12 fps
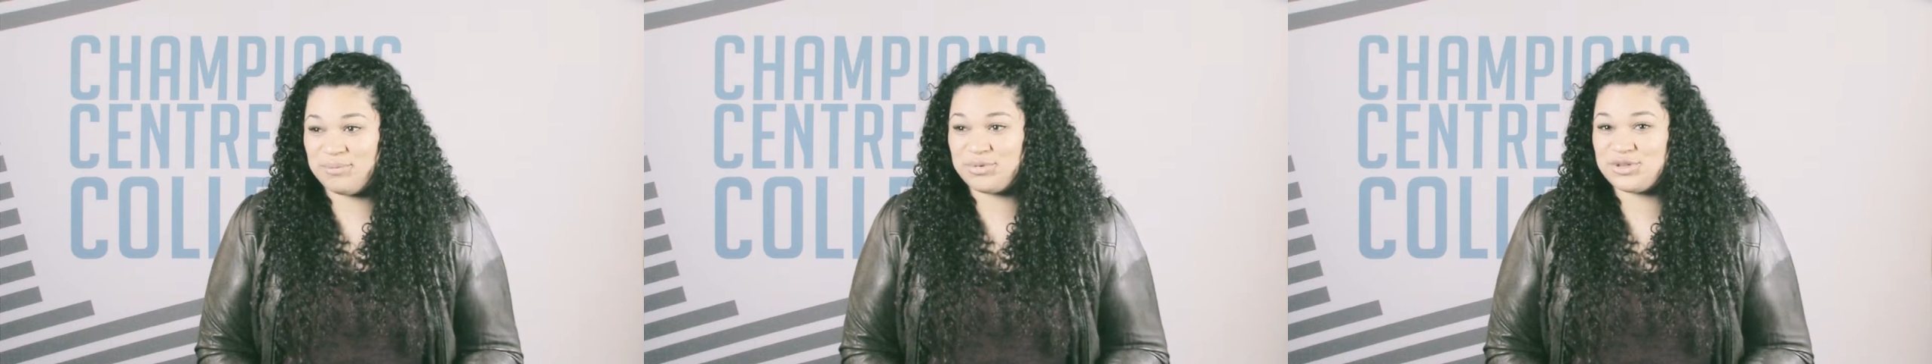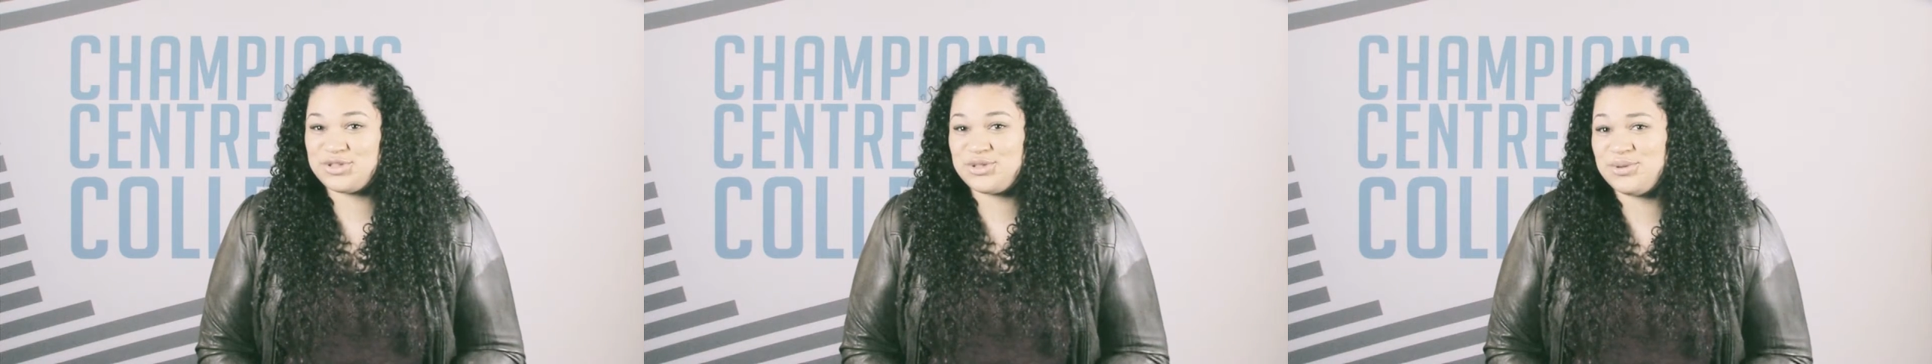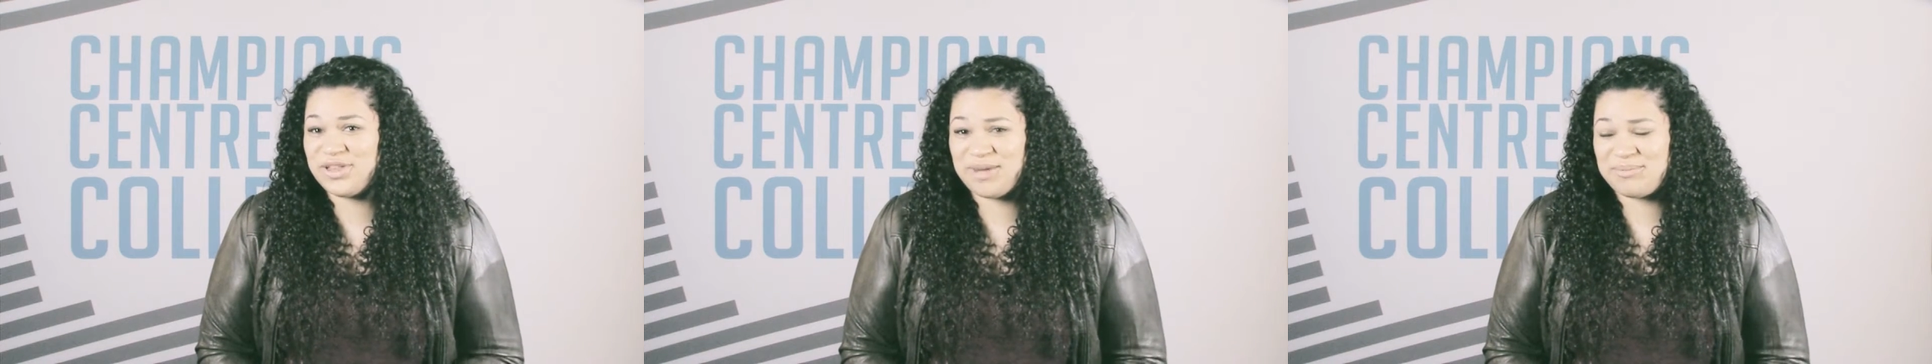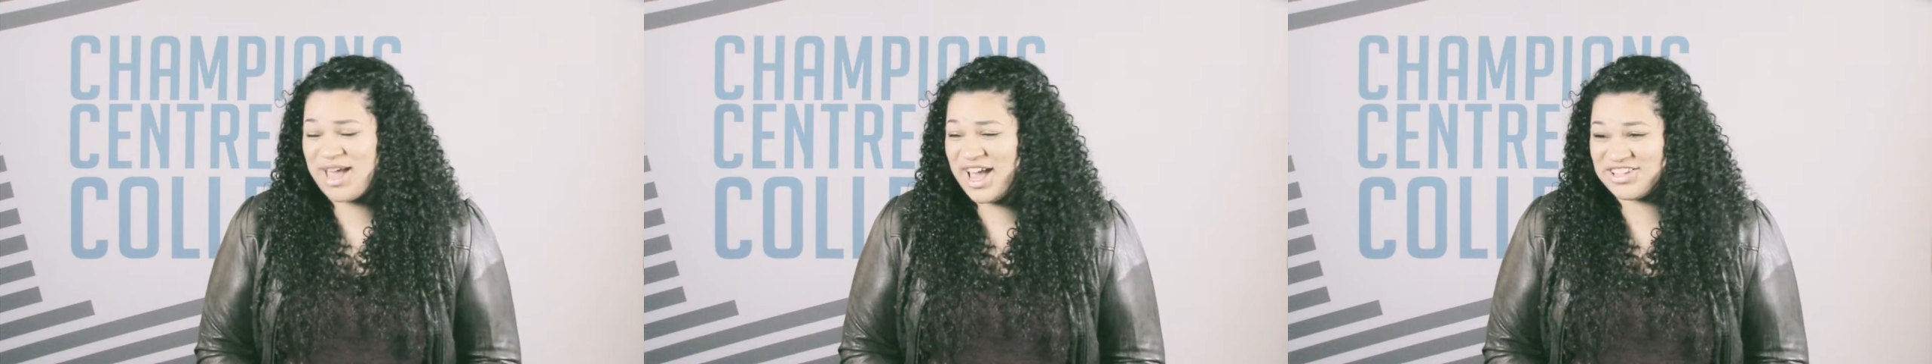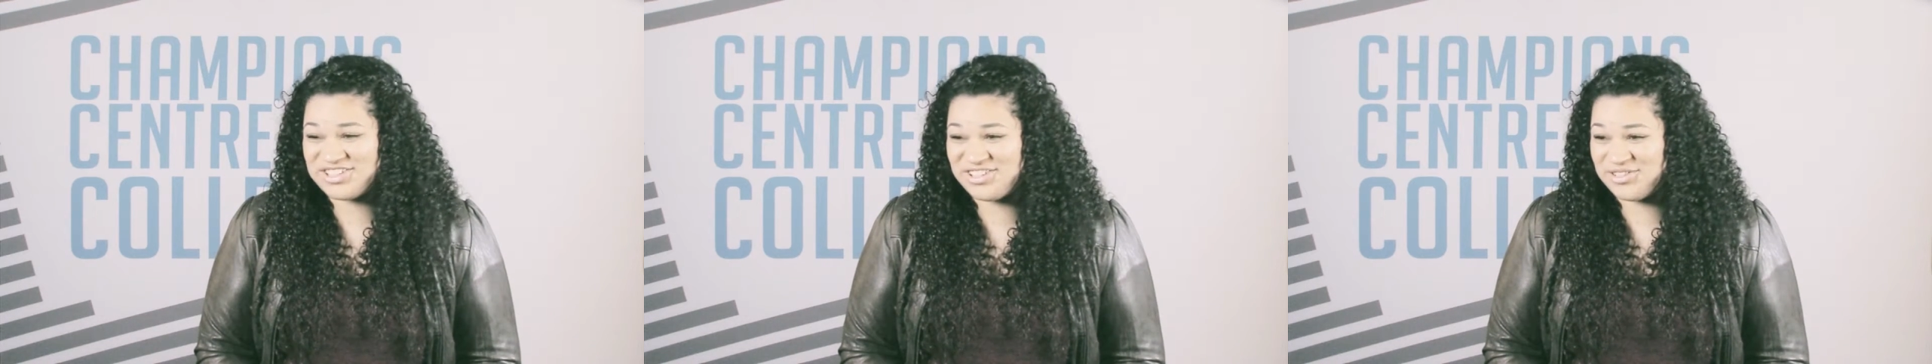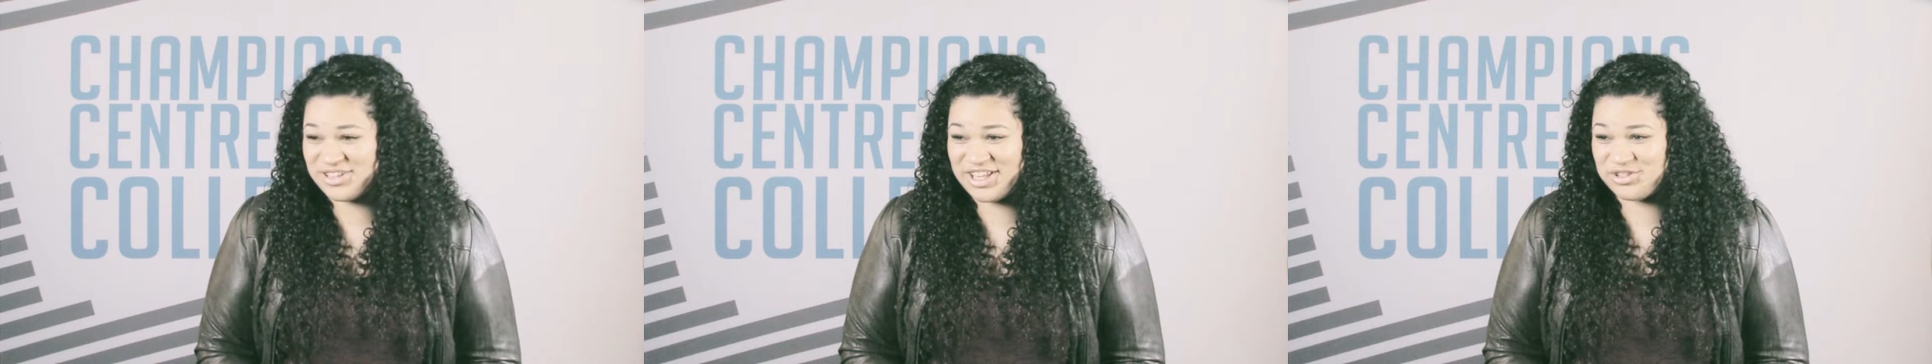pursue that
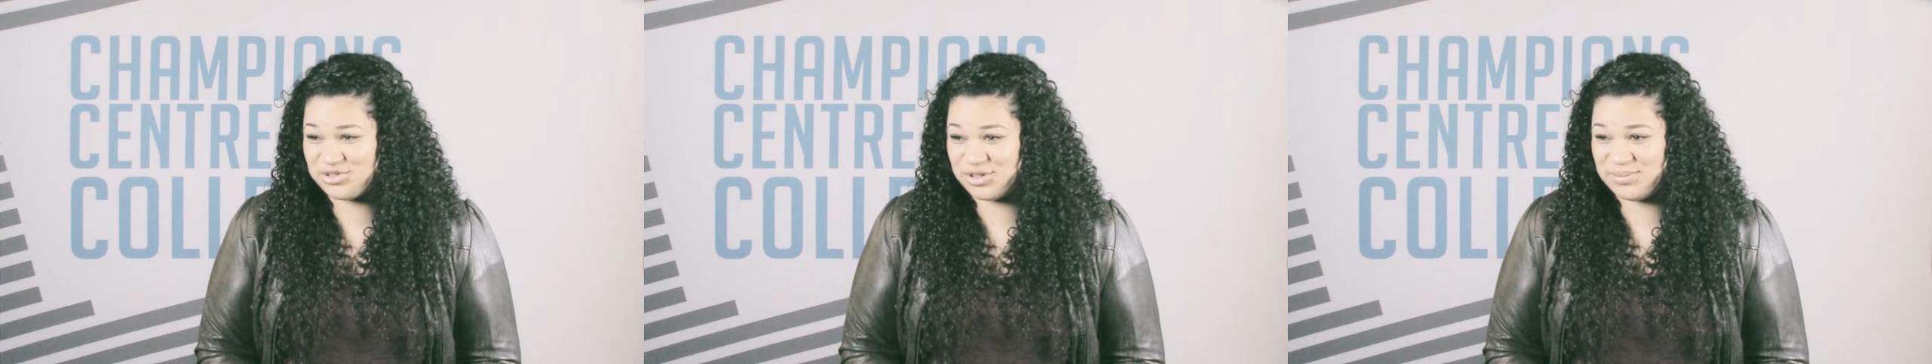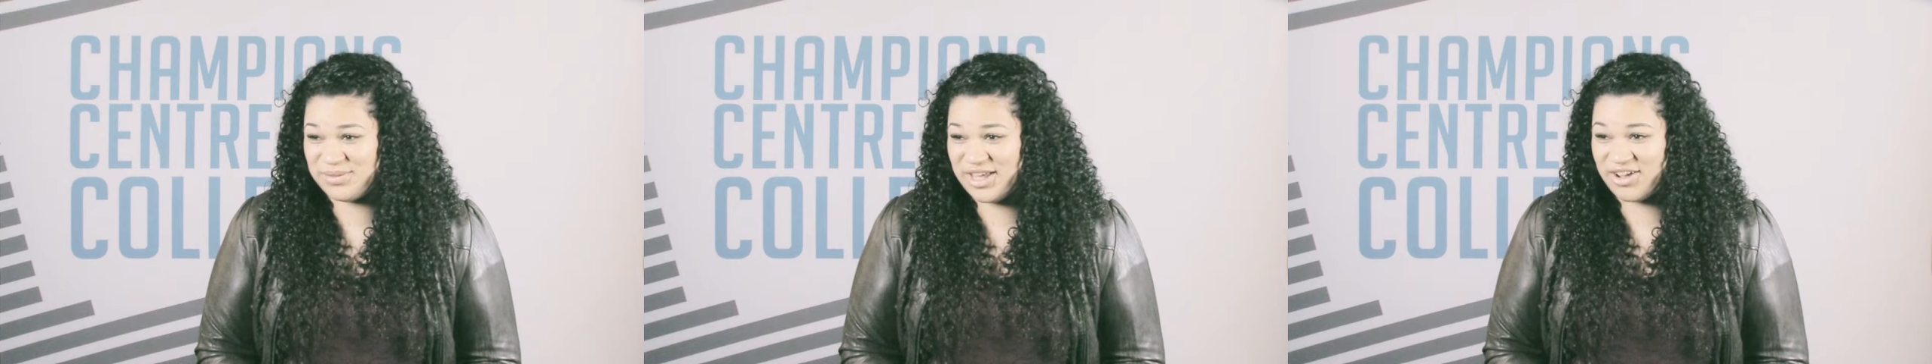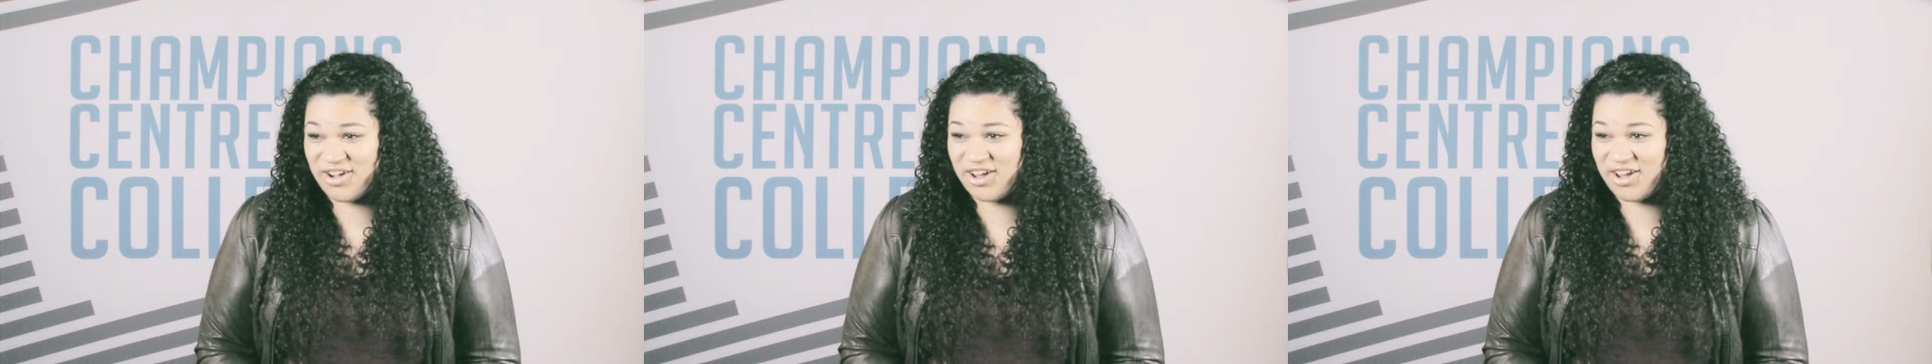passion or that dream that